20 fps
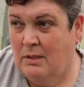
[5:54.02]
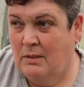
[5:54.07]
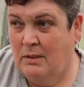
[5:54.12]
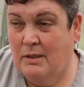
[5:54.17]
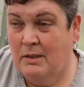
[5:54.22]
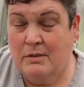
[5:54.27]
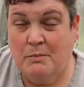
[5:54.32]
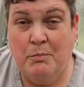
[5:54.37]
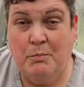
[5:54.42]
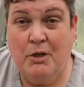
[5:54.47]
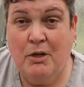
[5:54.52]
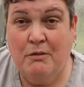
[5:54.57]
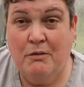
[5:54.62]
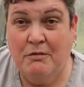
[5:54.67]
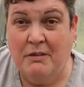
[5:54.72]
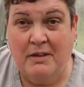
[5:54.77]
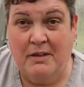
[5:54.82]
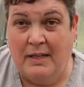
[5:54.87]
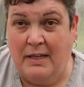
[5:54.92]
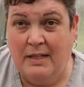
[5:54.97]
it's
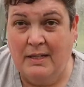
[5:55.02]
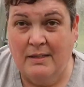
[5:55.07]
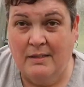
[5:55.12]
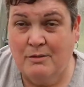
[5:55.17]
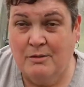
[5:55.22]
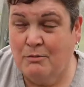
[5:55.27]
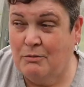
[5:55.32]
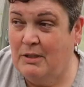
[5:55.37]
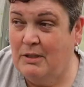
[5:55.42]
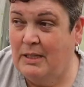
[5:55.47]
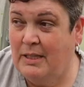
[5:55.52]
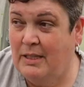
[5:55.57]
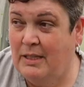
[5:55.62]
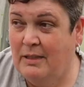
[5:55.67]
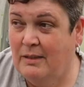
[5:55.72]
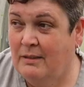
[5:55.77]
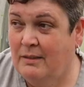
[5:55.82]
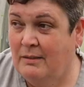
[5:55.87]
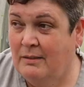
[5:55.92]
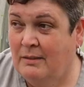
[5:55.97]
perfect. That it's really,
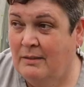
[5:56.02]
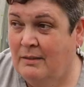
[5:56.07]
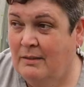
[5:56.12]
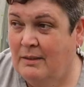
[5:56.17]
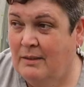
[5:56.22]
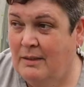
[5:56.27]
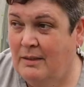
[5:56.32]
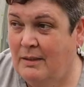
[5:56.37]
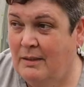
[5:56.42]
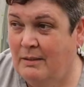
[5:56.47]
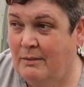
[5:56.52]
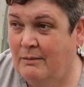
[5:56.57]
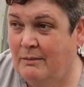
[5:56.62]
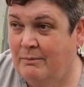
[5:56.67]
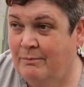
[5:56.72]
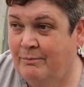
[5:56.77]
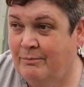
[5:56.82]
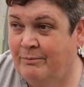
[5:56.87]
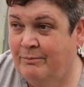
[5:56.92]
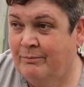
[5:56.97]
you know,
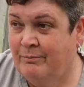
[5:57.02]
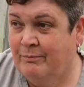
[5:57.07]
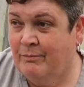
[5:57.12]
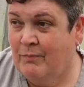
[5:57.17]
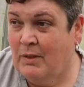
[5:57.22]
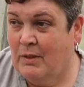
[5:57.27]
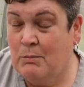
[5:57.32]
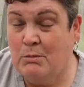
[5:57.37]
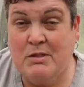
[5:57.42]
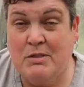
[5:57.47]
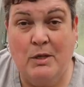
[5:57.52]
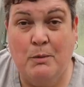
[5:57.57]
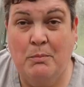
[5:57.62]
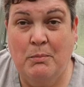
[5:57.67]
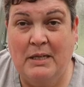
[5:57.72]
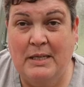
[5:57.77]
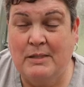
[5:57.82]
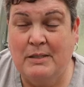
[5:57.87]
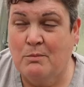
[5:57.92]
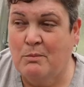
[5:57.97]
I'm so
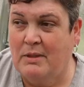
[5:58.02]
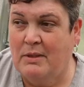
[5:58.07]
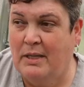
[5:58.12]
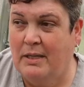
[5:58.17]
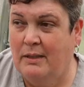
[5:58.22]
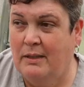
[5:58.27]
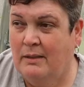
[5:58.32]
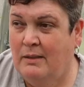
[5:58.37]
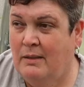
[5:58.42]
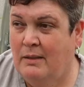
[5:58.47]
pleased with it.